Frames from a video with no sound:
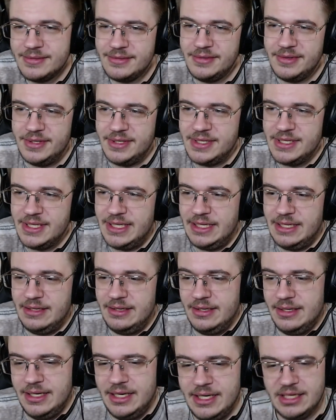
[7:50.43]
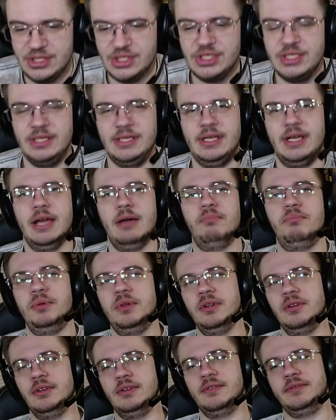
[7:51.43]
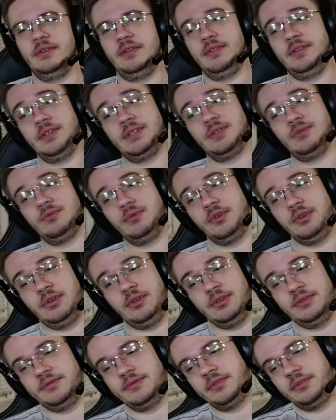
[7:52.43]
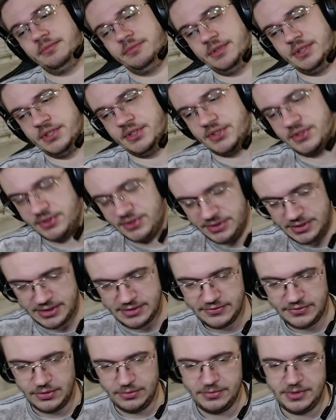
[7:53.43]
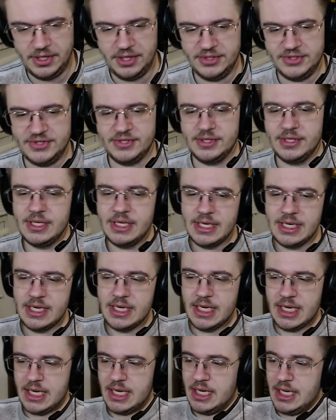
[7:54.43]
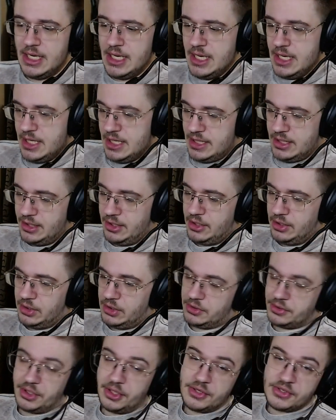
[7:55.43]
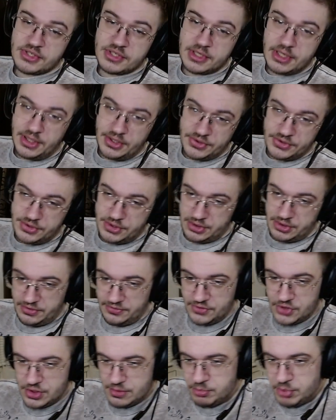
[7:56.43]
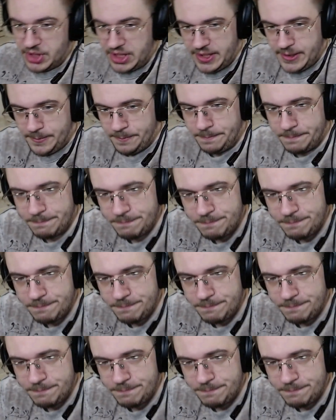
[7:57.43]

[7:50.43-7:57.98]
That he actually appeared in this world from his glorious country of Japan.